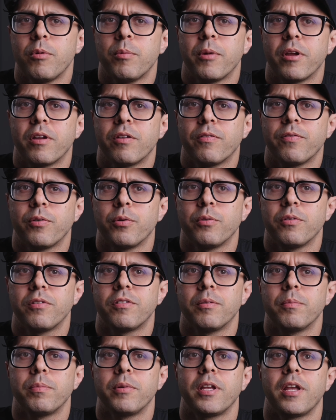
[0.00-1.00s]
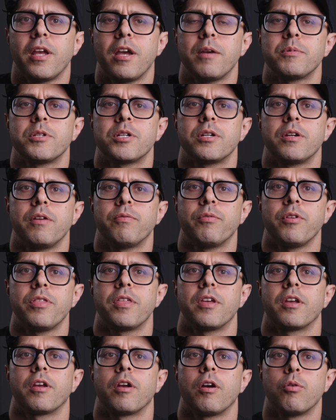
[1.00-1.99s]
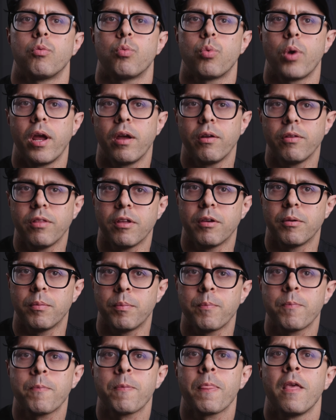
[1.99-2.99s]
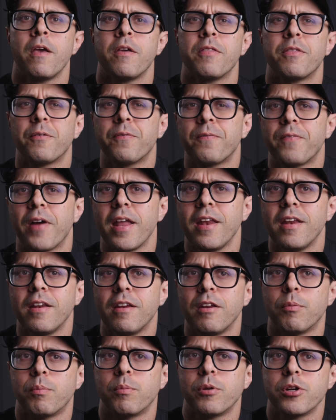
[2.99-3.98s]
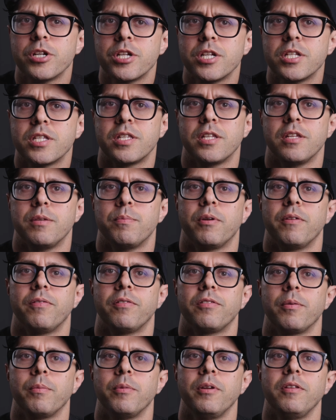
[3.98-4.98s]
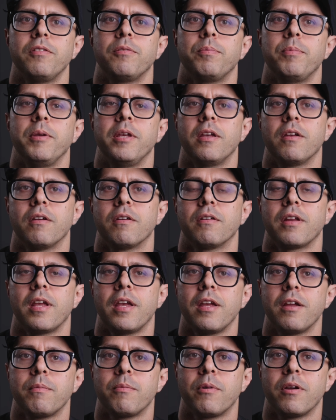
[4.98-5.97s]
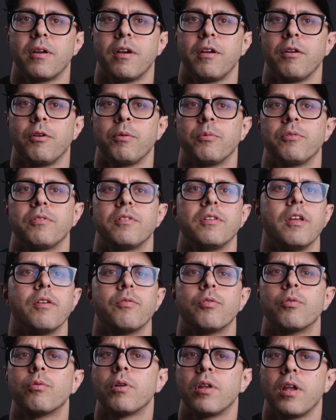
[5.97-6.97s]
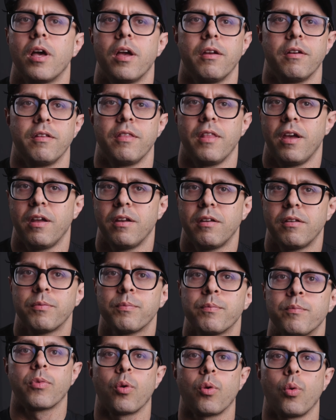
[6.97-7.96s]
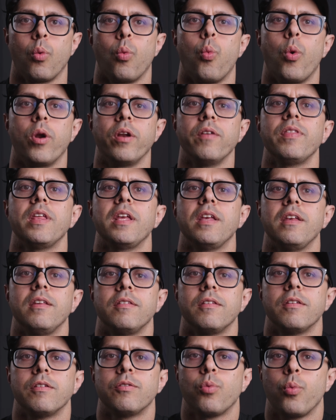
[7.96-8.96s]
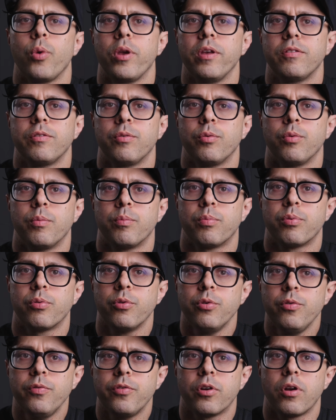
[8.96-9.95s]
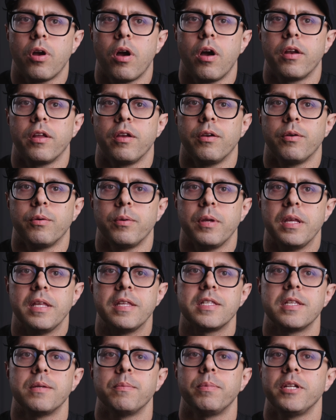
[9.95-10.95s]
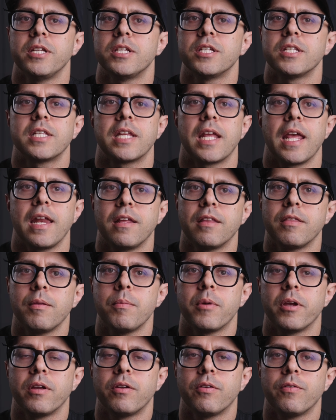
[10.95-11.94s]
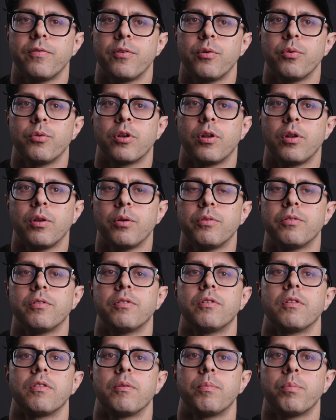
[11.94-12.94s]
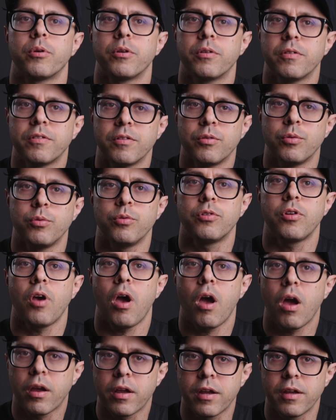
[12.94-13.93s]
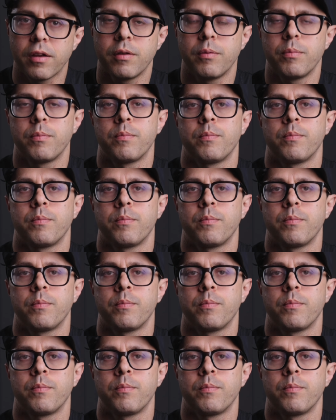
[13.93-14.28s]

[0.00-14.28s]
microphones simply capture everything around them. They're fine in an emergency, but if someone is speaking on camera, I almost never rely on that. One of the easiest ways to improve your audio is simply just getting the microphone closer to the person who's talking.